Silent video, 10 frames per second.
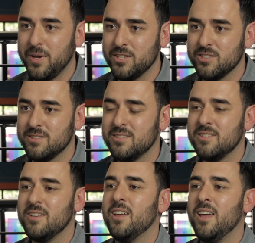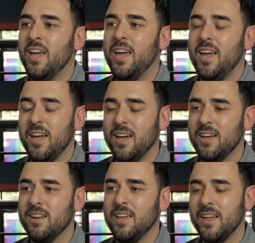patients.
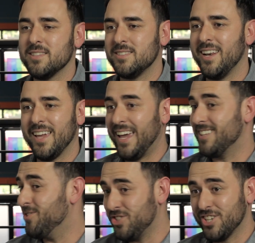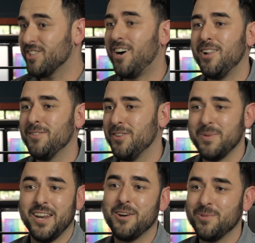And in that setting, I had to adjust all of them,
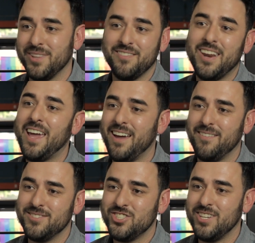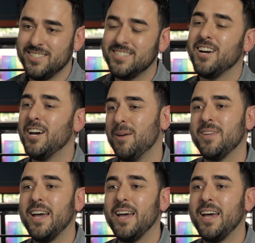and I didn't really even have time to